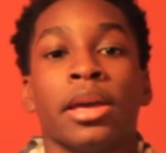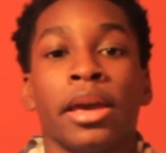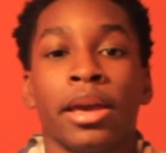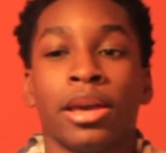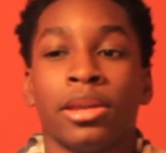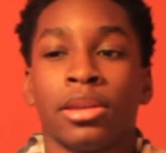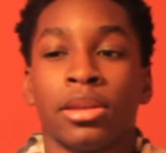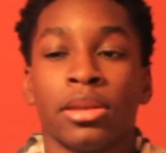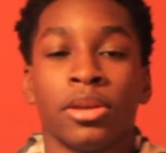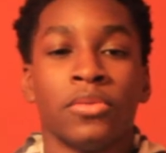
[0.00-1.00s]
And
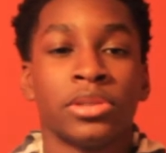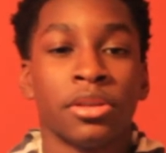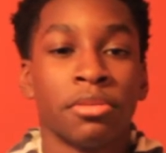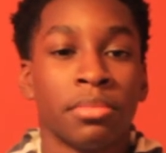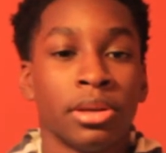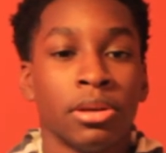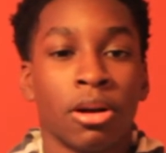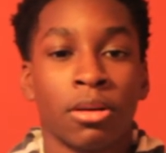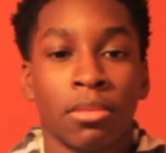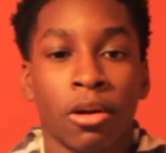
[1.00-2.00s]
it was either me
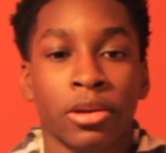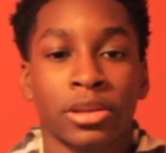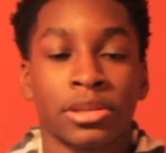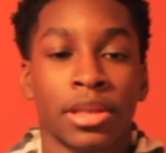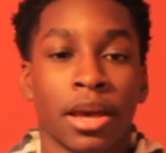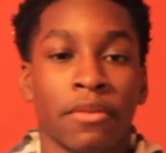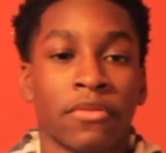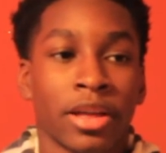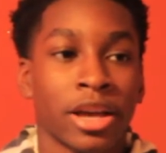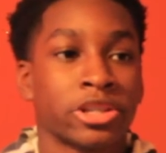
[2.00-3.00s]
or Marcus that
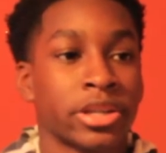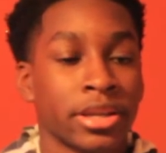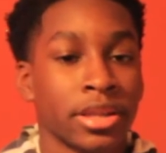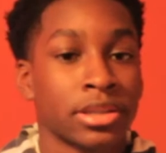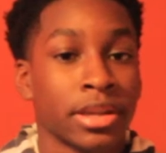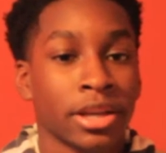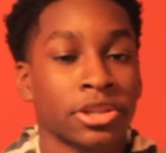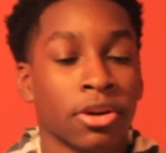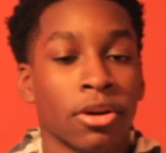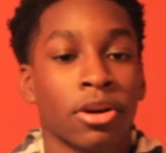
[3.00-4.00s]
flashed it in this
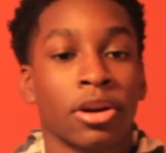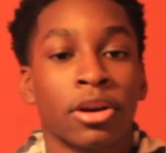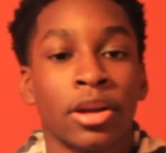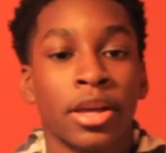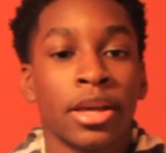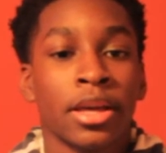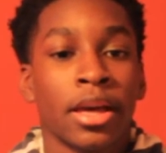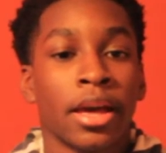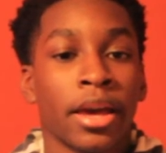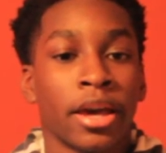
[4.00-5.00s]
next car,
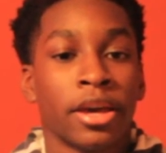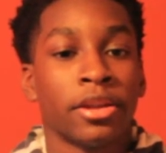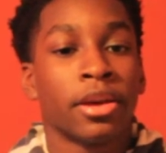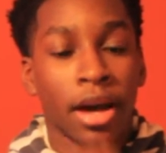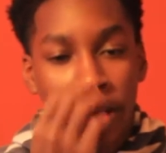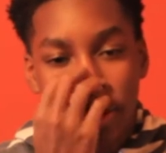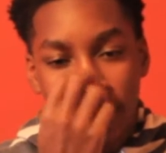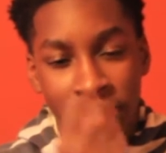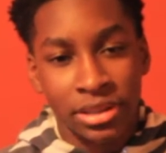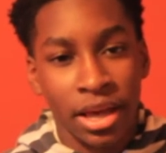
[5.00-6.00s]
and I
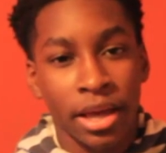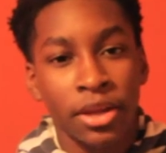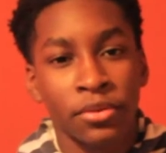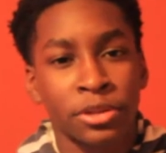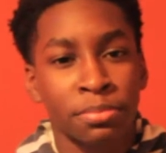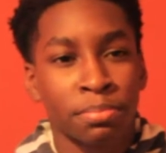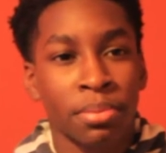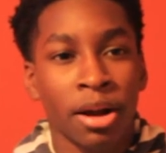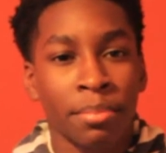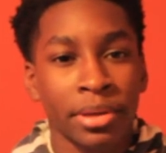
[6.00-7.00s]
noticed that it was
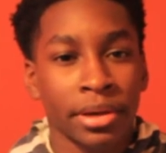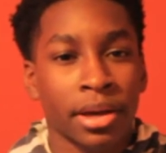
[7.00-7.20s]
probably a